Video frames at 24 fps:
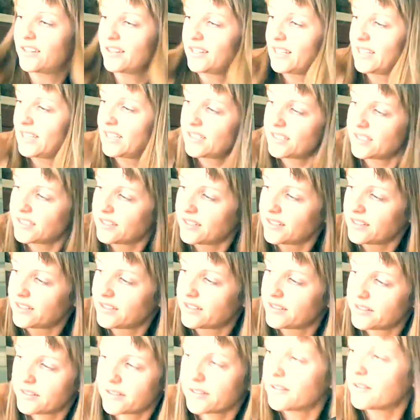goodness.
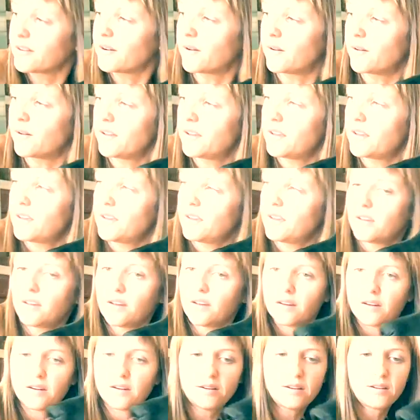Good girl.
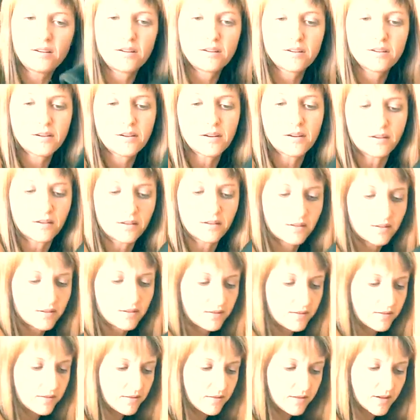Good girl.
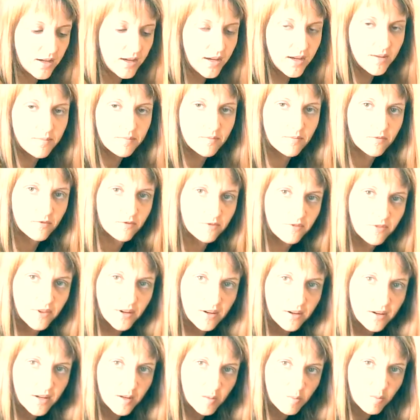I'm
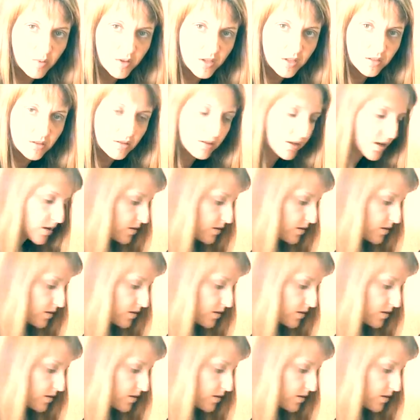very impressed